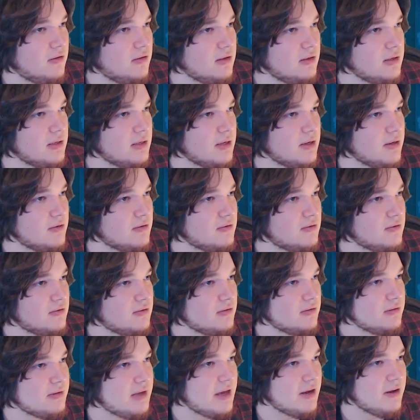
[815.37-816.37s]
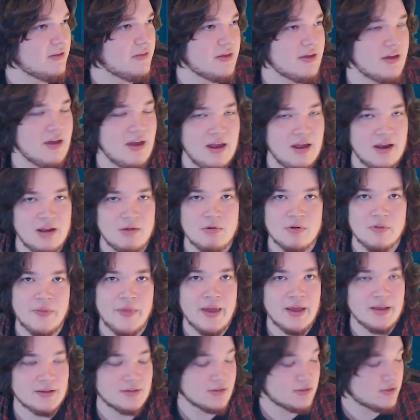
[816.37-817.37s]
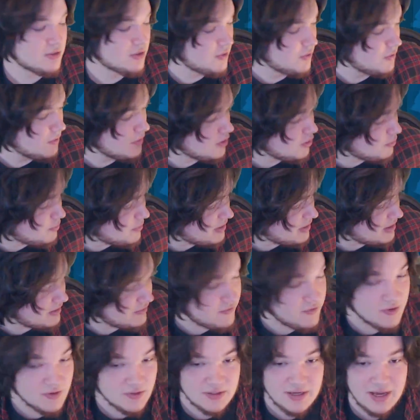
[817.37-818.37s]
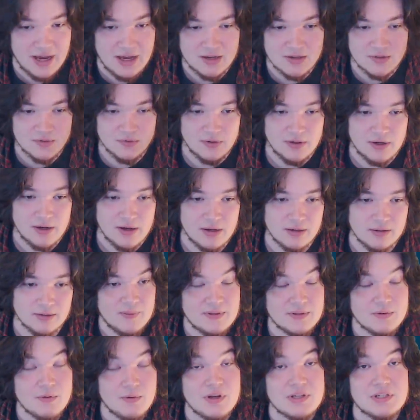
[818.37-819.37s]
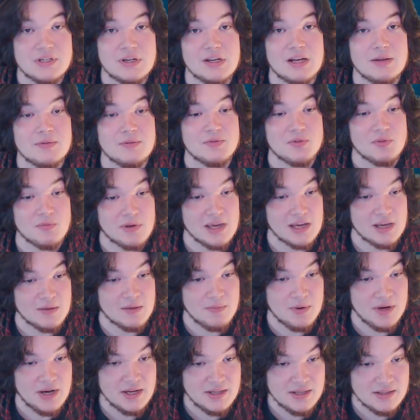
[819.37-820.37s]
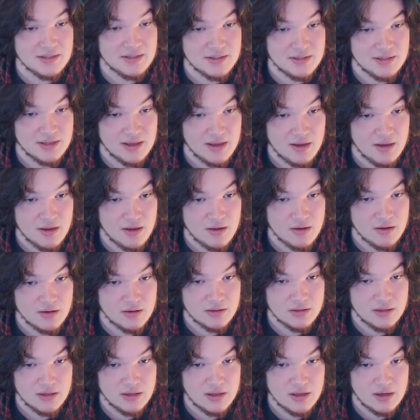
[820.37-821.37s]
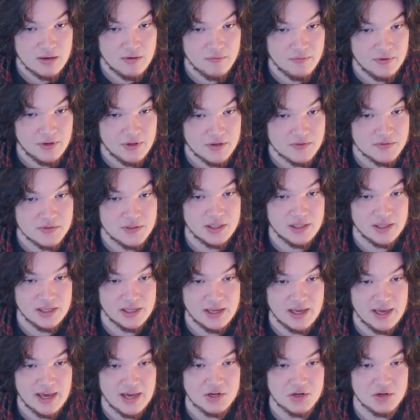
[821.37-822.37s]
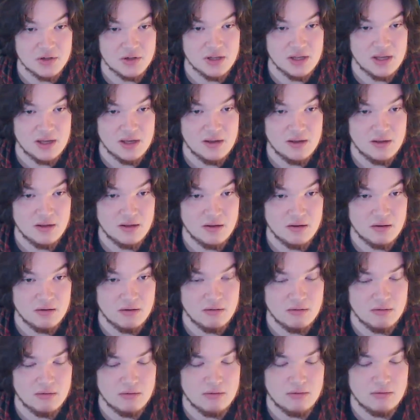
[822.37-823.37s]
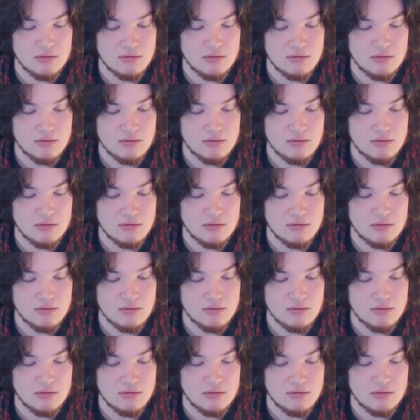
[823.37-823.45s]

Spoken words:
you know? I don't think anyone thinks it's cool, but it feels satisfying. This question comes from Kickbutt. It involves Lily, actually. Ugh.